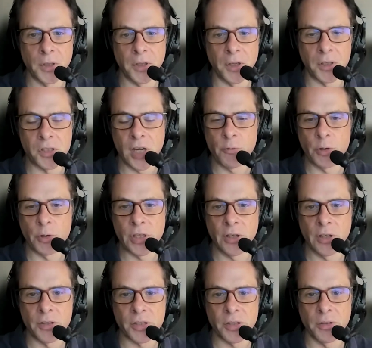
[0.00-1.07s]
achieve
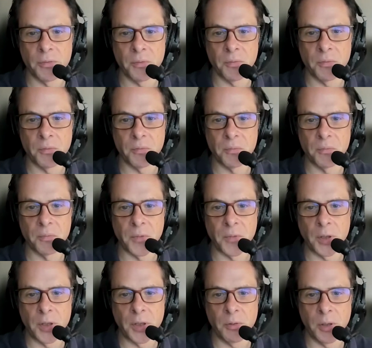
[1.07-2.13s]
returns that
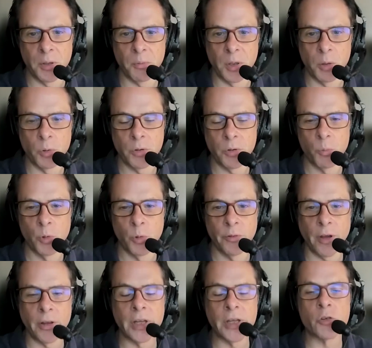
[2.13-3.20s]
you would
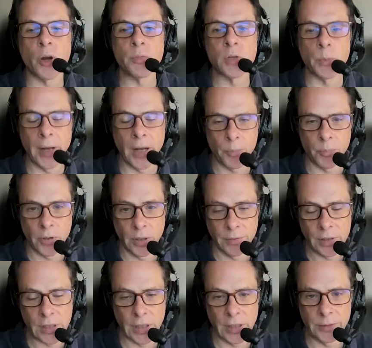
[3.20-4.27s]
have only dreamt about
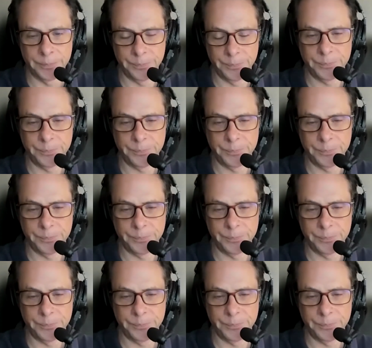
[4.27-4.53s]
previously.